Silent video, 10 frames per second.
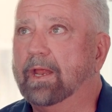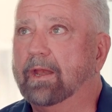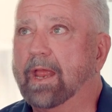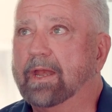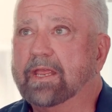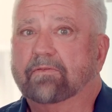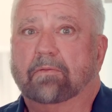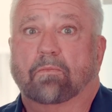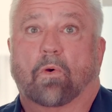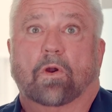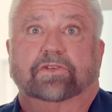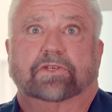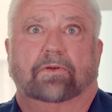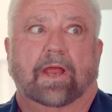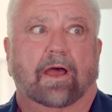And even more
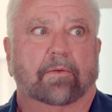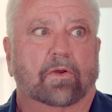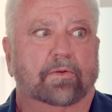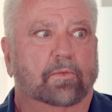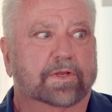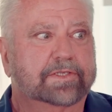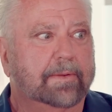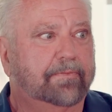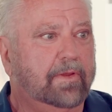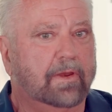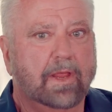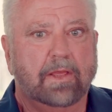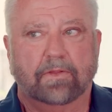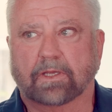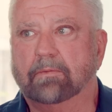so now, going one step further,
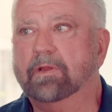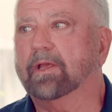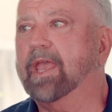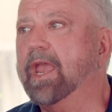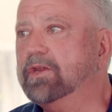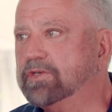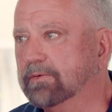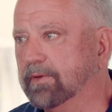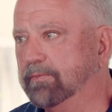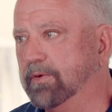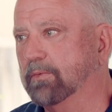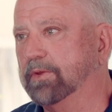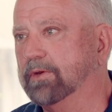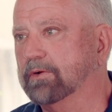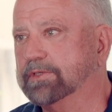the communication with
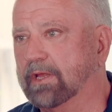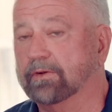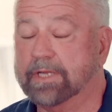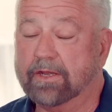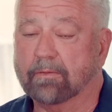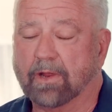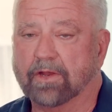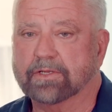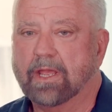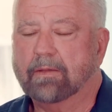your sellers and your buyers,